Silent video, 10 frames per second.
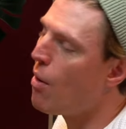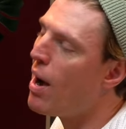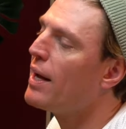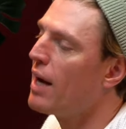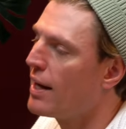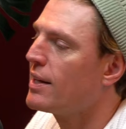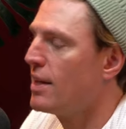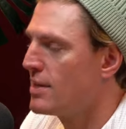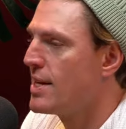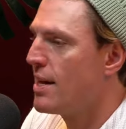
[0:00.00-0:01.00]
I, I can
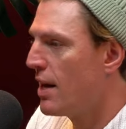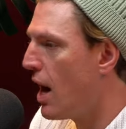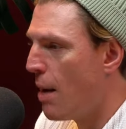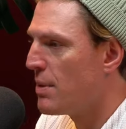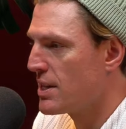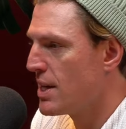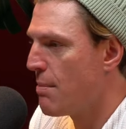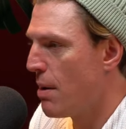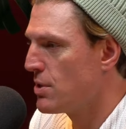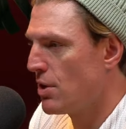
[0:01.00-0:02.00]
understand that. I I'm was, the
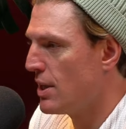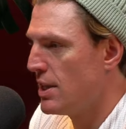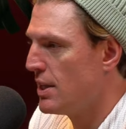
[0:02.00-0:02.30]
same. I was not an easy